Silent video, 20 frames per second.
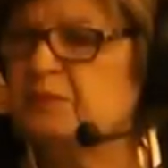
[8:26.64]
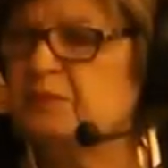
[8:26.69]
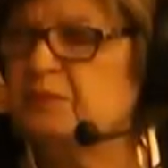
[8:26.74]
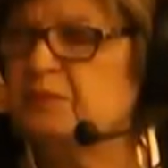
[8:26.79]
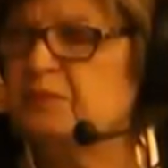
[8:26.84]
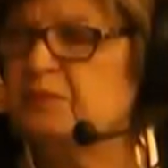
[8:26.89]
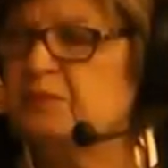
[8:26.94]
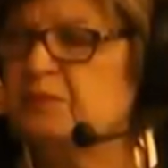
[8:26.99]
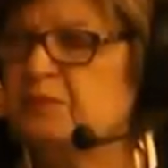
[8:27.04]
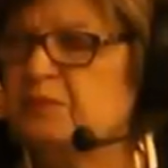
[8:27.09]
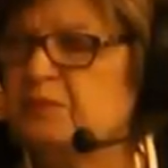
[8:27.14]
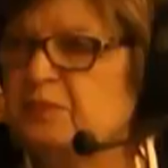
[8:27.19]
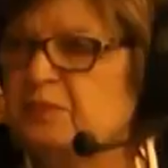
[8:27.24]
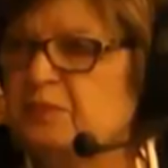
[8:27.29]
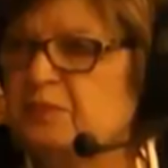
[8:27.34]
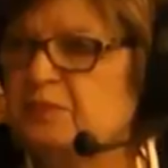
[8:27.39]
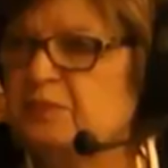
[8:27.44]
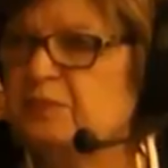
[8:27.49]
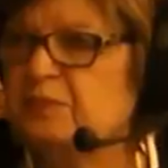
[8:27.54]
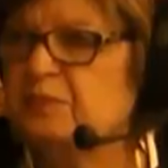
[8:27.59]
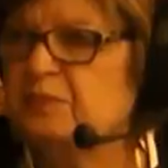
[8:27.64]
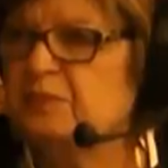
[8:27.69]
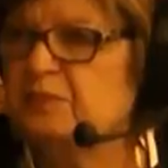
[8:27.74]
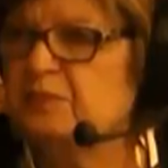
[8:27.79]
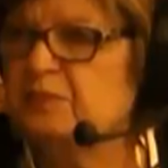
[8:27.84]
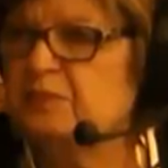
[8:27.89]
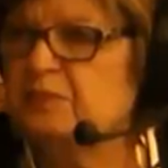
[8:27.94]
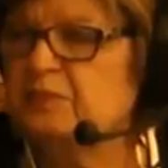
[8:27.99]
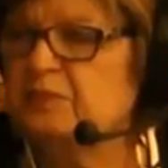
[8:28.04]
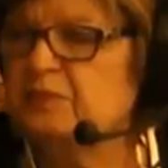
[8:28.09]

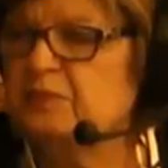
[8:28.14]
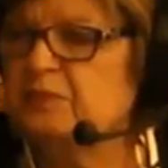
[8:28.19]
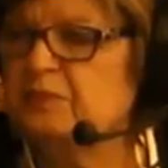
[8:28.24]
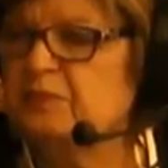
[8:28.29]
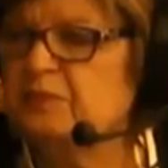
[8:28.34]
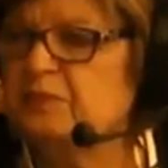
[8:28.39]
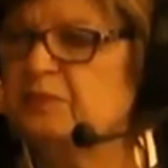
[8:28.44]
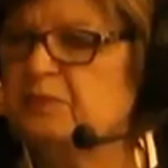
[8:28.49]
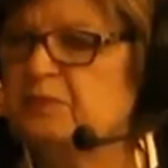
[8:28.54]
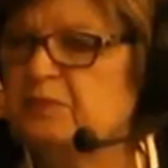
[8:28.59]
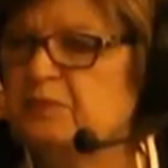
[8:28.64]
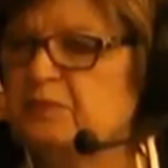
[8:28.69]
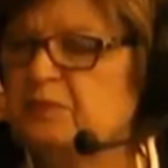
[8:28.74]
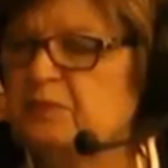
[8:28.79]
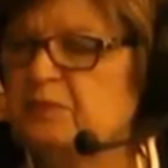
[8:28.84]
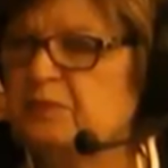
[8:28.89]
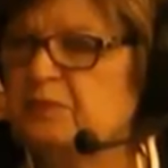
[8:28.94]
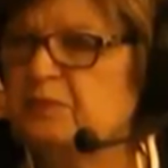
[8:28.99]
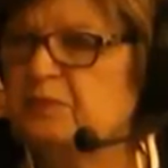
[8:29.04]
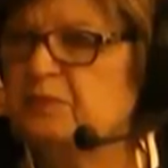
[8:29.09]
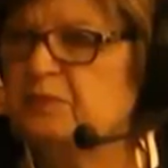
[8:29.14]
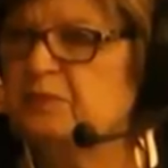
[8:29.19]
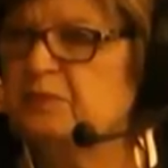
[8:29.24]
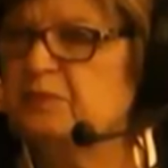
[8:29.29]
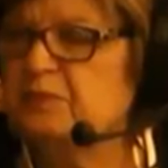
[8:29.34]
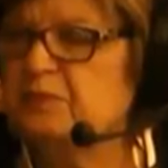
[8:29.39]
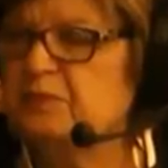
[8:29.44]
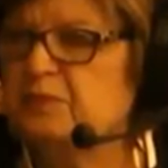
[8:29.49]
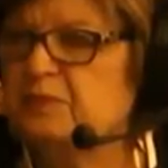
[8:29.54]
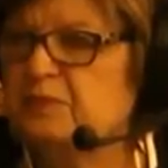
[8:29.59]

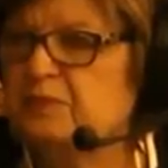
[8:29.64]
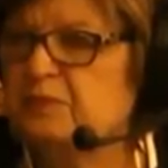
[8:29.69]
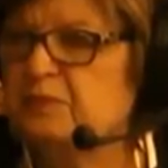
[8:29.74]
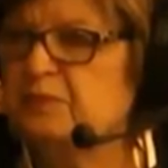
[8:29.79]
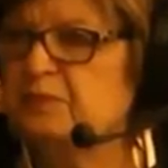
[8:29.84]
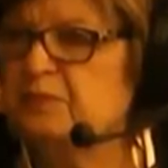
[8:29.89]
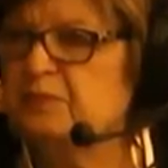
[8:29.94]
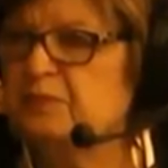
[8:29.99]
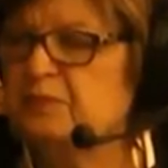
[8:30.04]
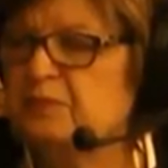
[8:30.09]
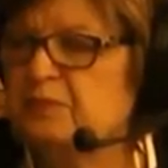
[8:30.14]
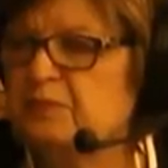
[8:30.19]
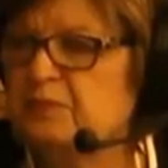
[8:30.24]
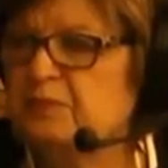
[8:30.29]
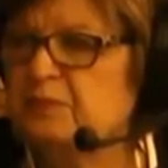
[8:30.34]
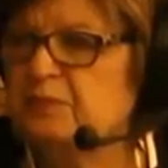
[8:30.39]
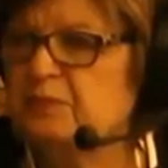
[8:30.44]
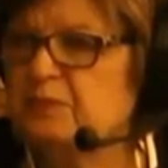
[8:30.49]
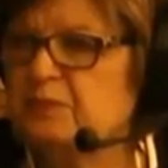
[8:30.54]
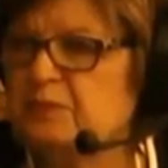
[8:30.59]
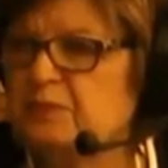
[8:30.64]
(not speaking)